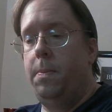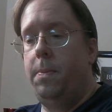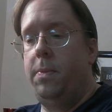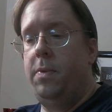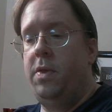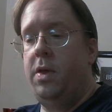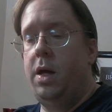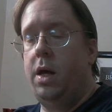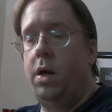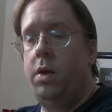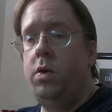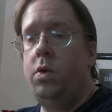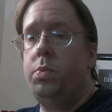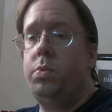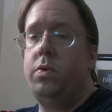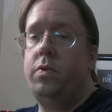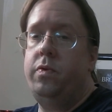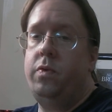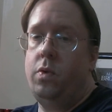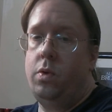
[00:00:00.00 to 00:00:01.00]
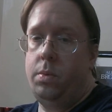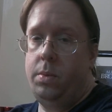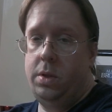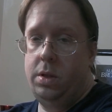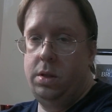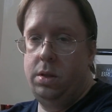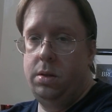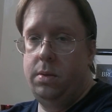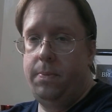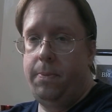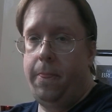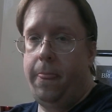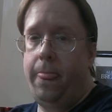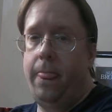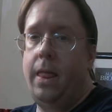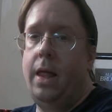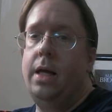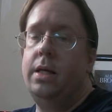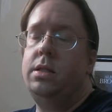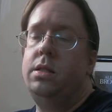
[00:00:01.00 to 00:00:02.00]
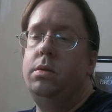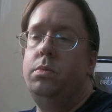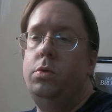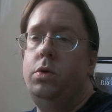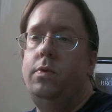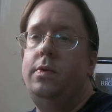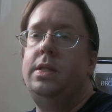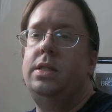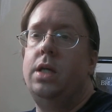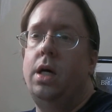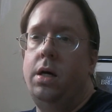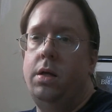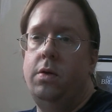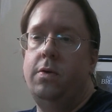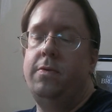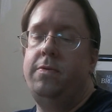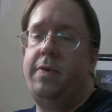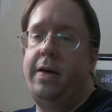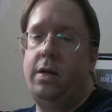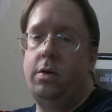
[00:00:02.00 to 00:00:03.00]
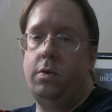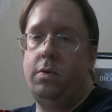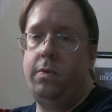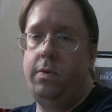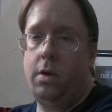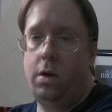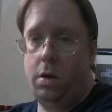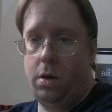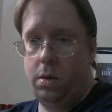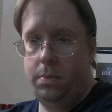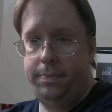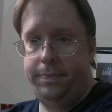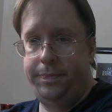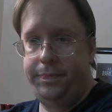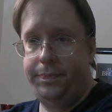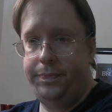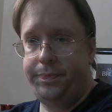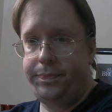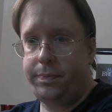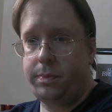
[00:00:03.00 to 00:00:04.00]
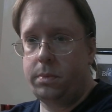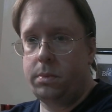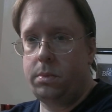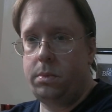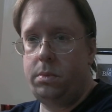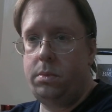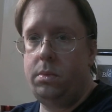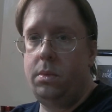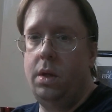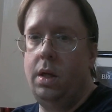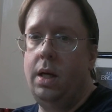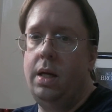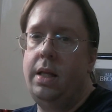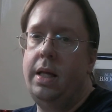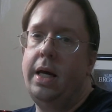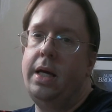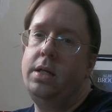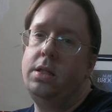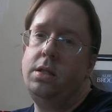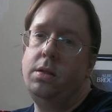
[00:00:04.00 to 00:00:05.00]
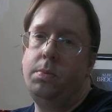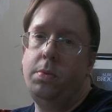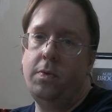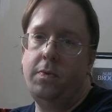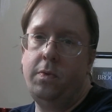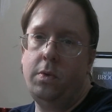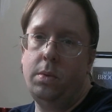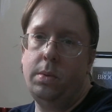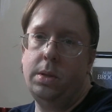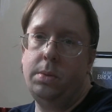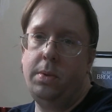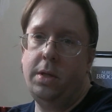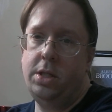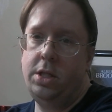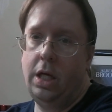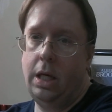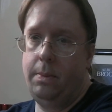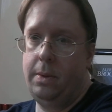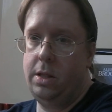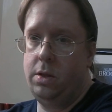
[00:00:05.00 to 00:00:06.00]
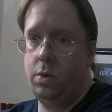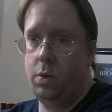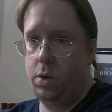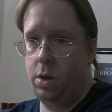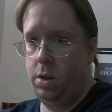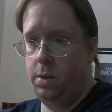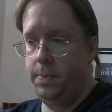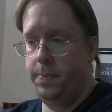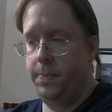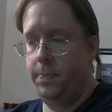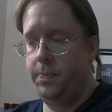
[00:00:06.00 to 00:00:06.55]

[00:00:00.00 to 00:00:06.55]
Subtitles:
The other performance is the movie's other fatal flaw, and that is the performance by Jamie Dornan.